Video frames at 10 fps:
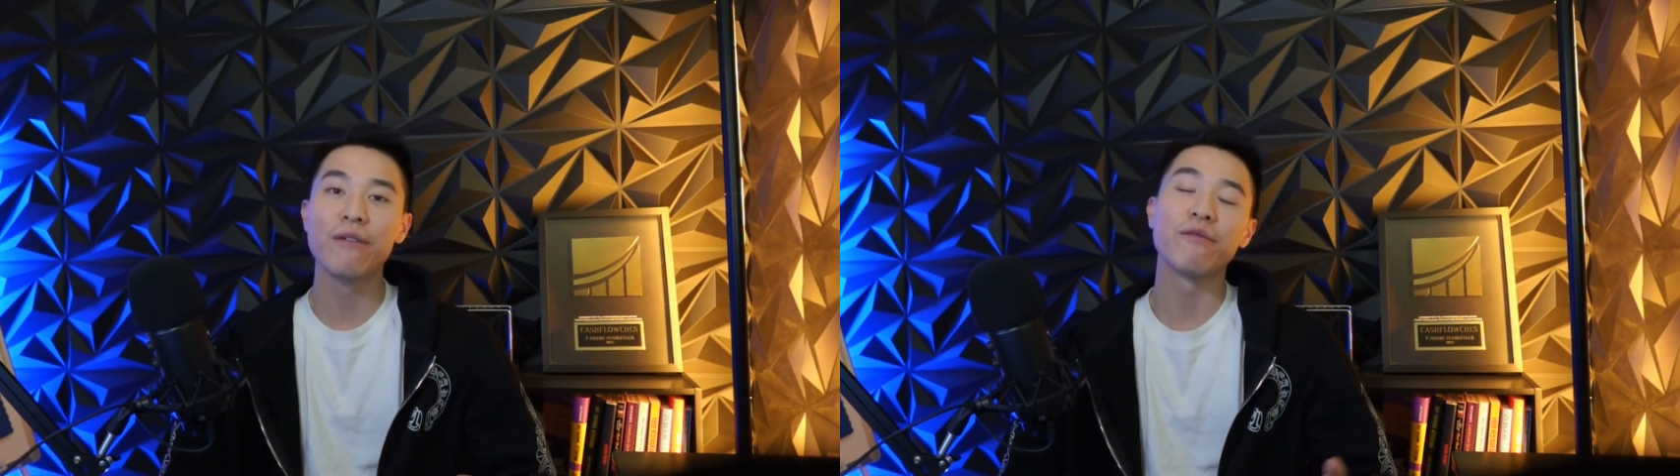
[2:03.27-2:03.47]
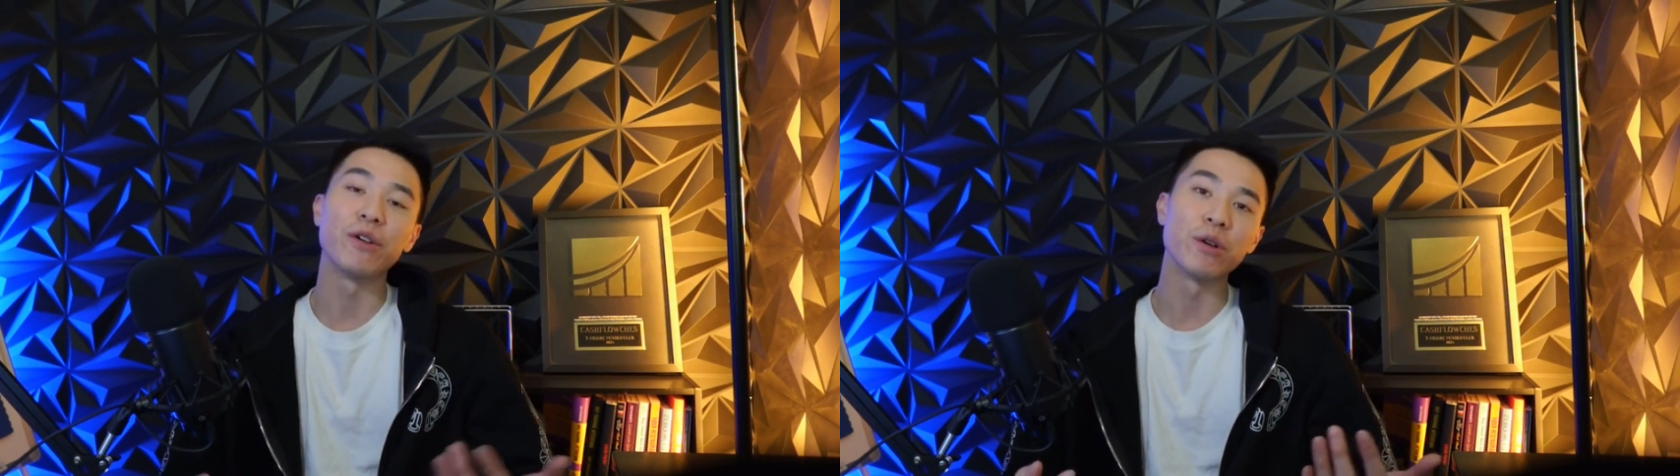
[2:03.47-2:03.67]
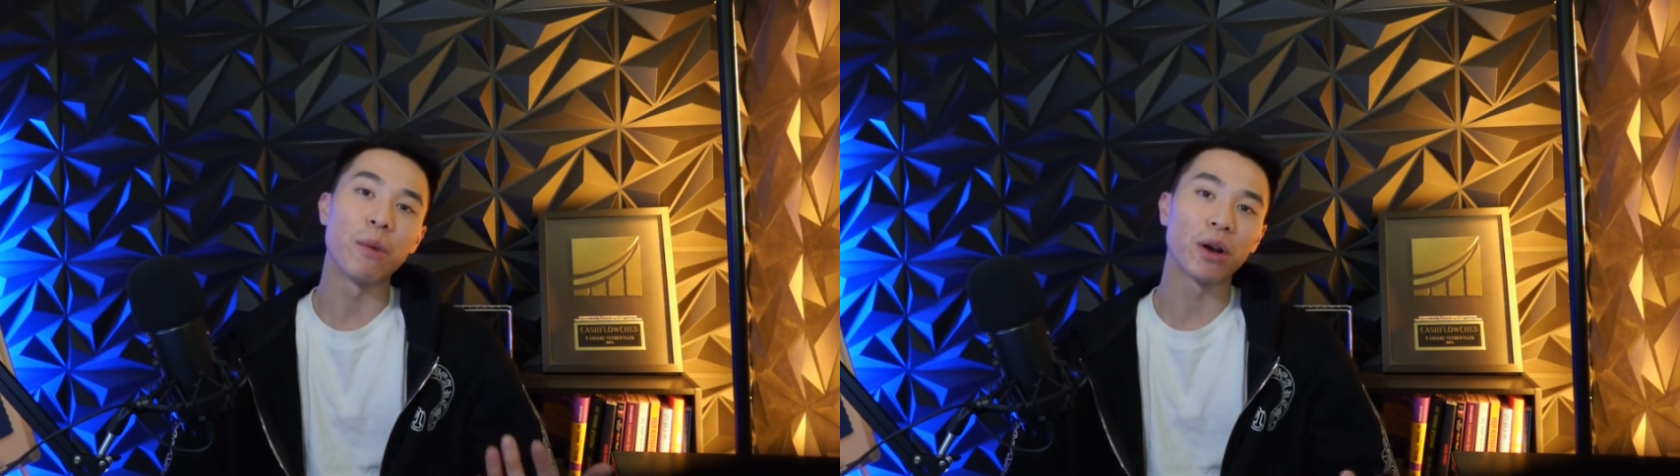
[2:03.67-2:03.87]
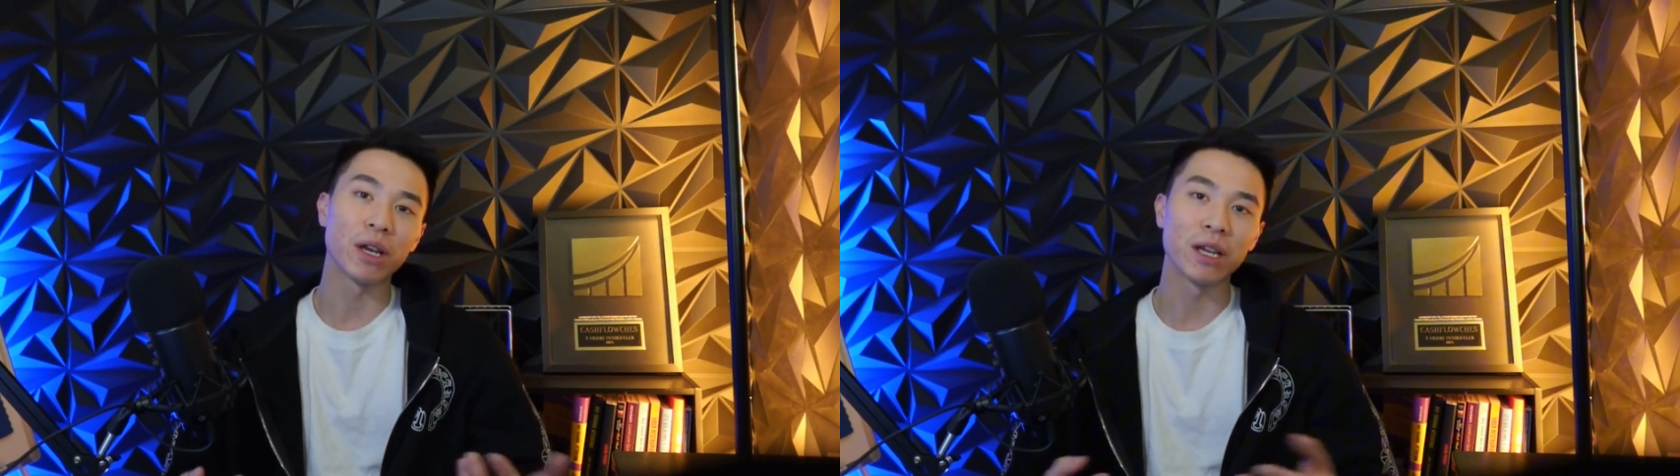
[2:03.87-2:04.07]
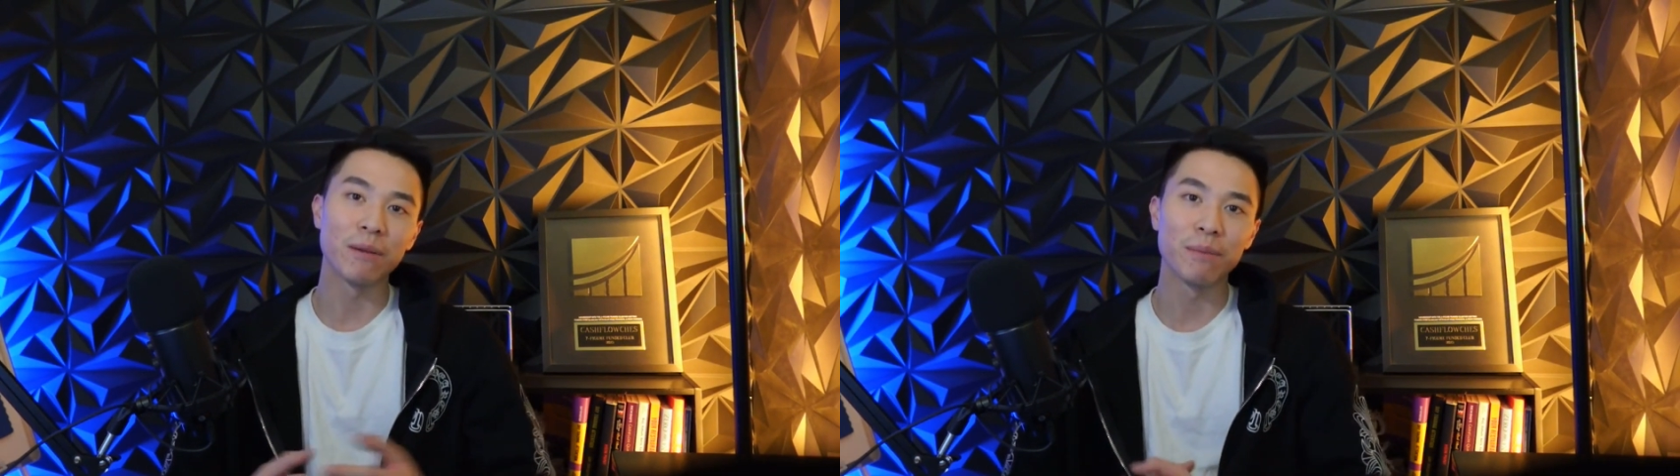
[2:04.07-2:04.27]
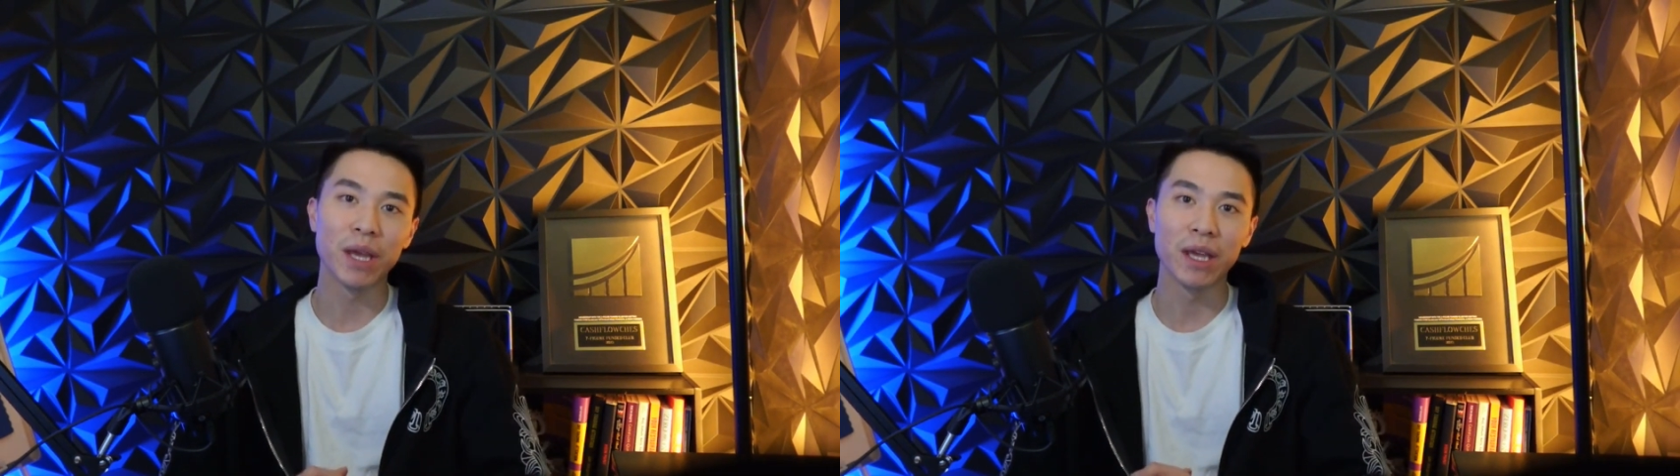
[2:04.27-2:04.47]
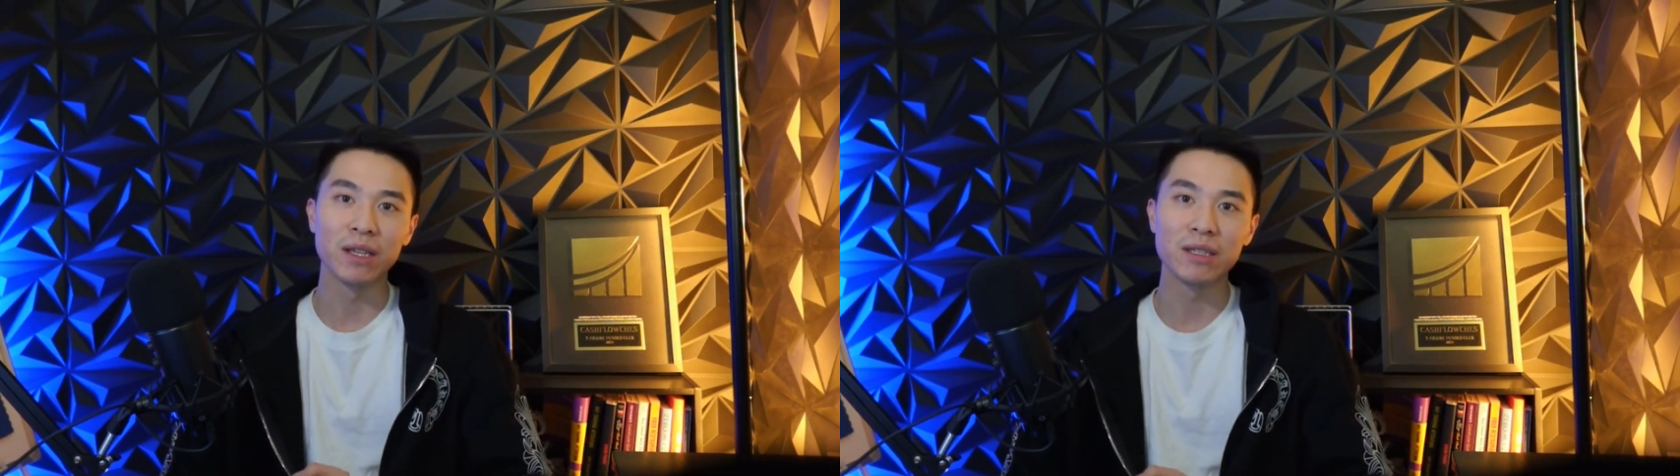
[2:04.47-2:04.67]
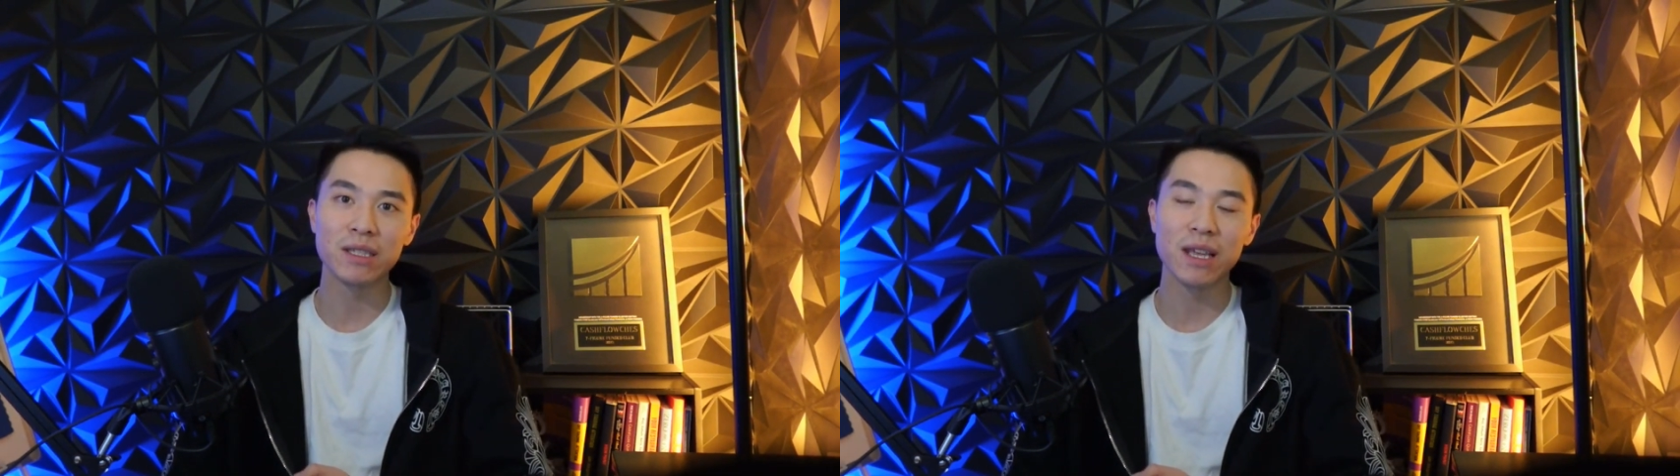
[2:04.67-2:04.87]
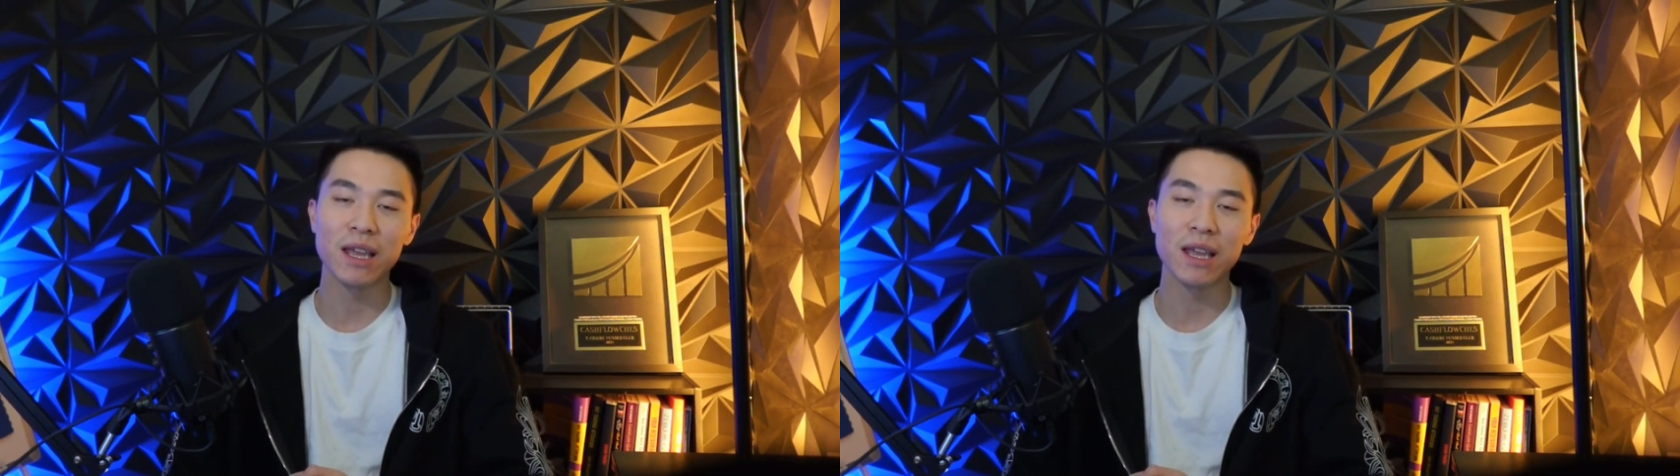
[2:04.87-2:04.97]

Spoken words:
fund your marketing campaigns,